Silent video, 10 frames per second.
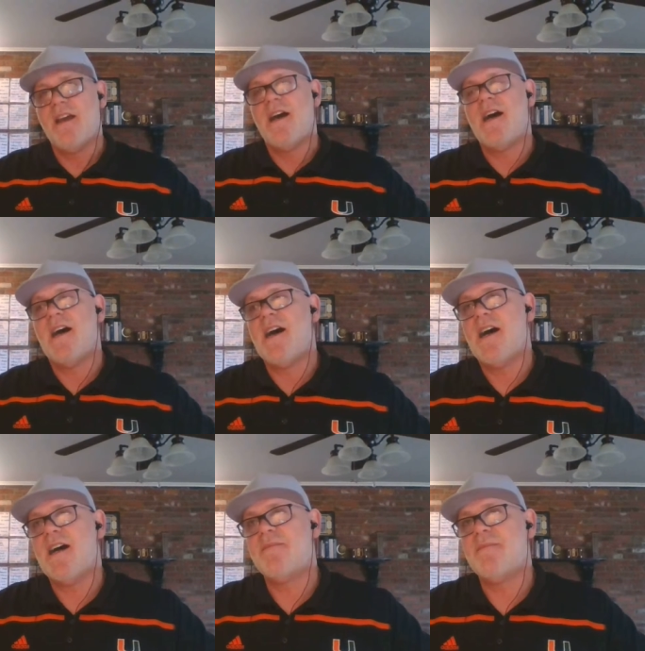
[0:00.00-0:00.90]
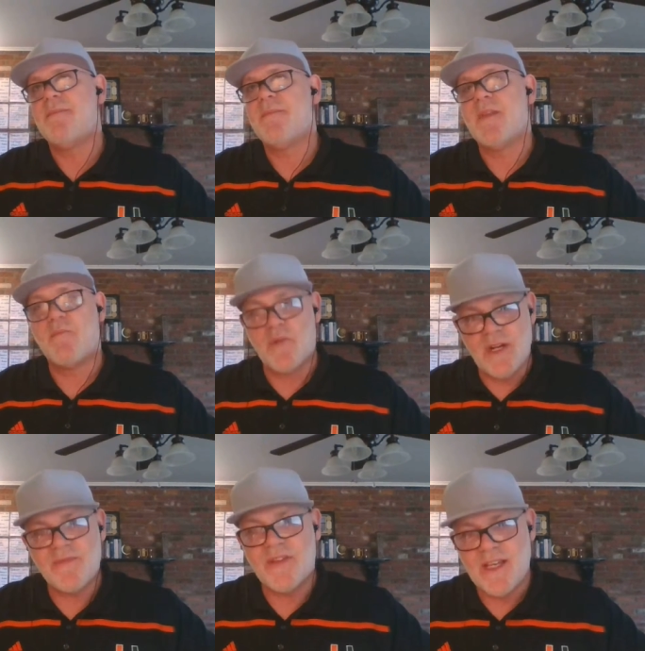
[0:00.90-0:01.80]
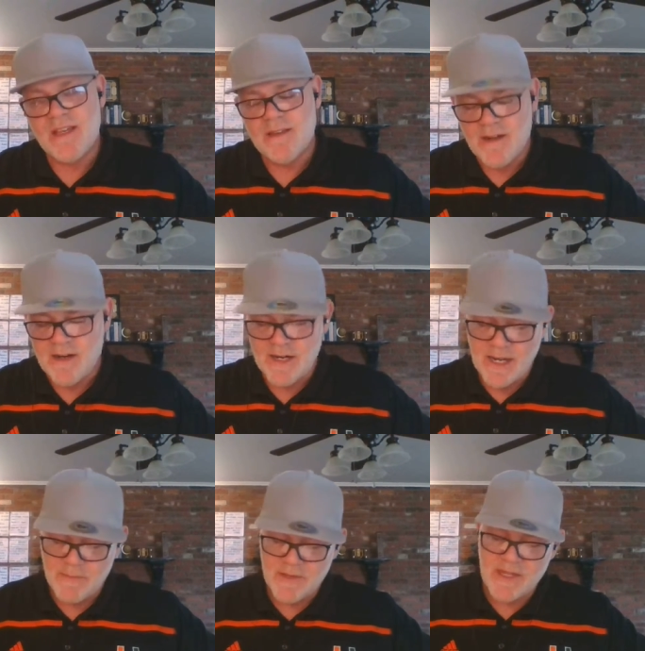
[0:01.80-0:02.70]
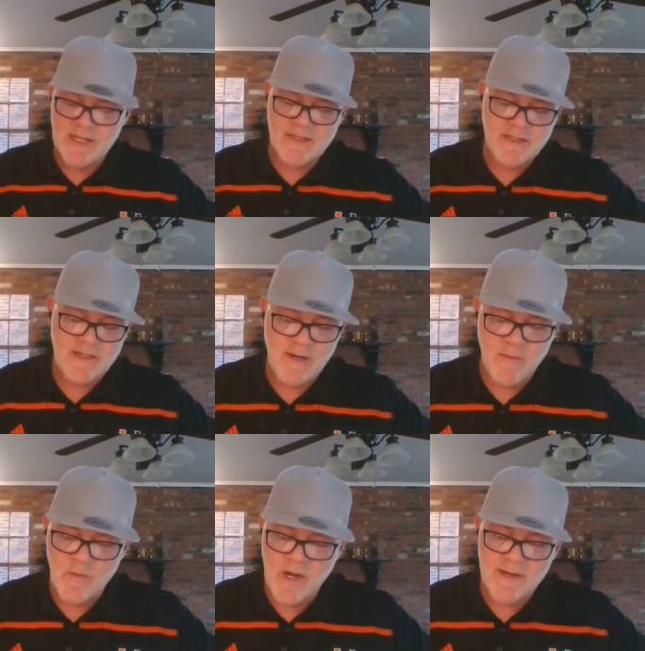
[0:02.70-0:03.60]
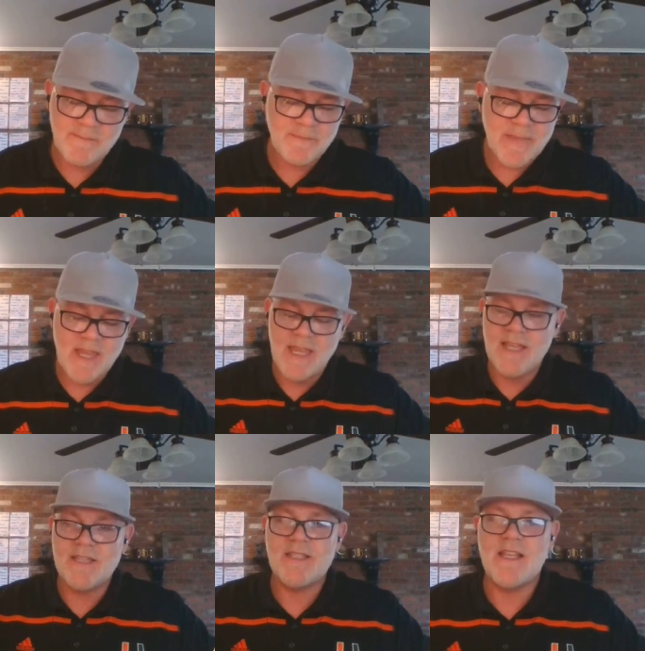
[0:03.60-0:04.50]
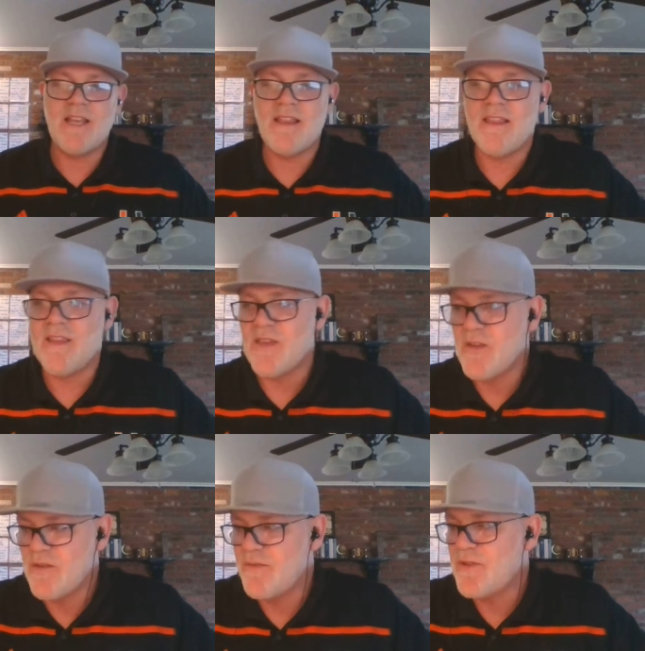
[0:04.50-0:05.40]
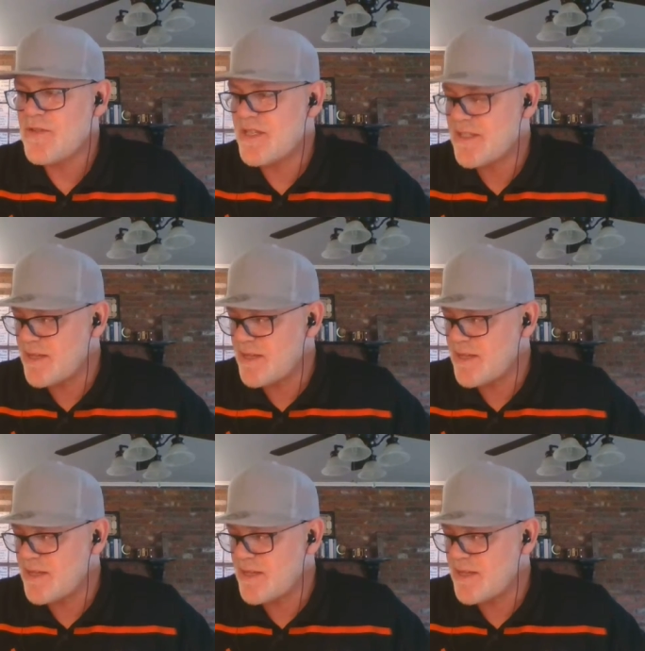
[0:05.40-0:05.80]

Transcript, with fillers: um, briefly are a couple things. Number one, is that the universe is